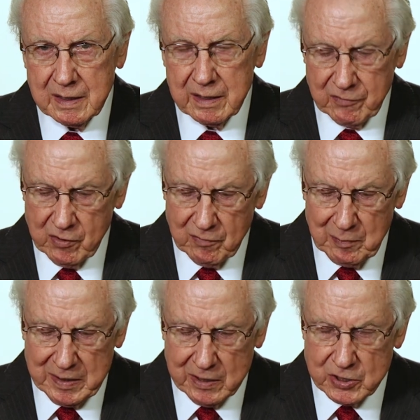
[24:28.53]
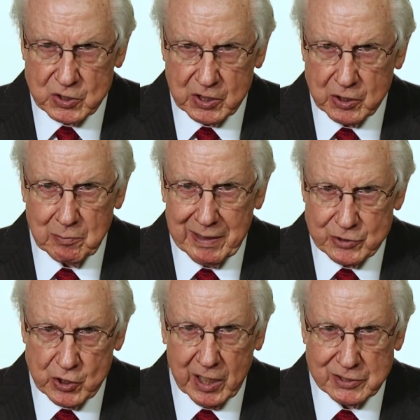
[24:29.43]
If you have been listening to my
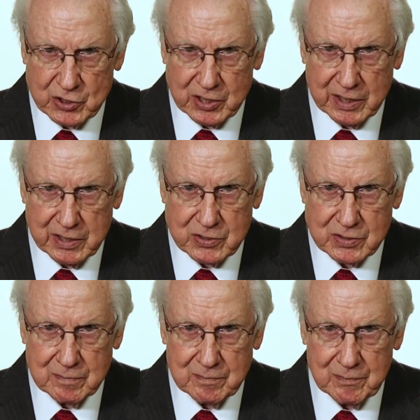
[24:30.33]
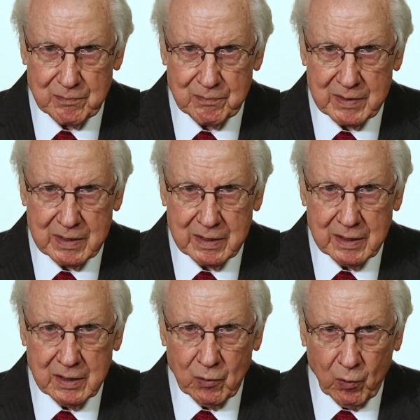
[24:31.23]
John studies,
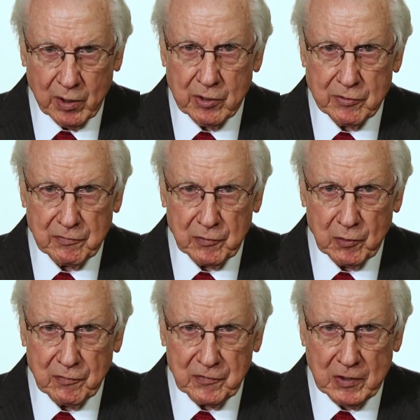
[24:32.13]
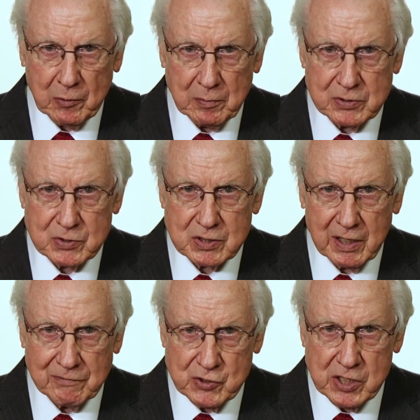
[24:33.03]
one of the fulfillments
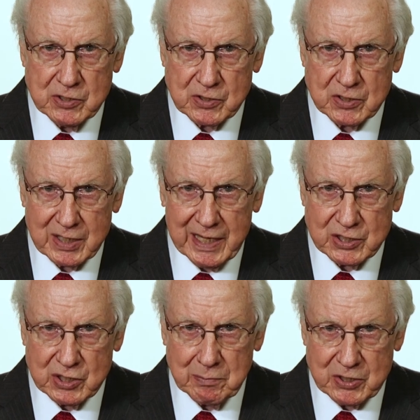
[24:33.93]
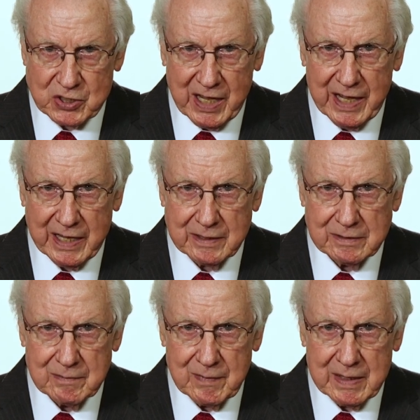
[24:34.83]
of Jesus as the Messiah
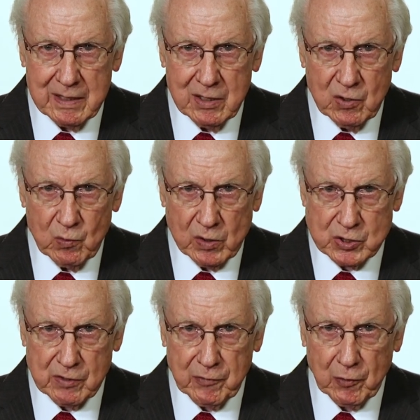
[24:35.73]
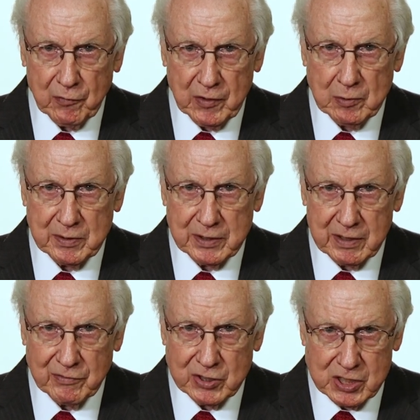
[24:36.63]
was the fulfillment
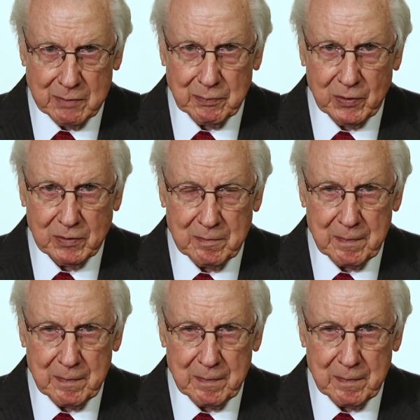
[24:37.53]
of the temple.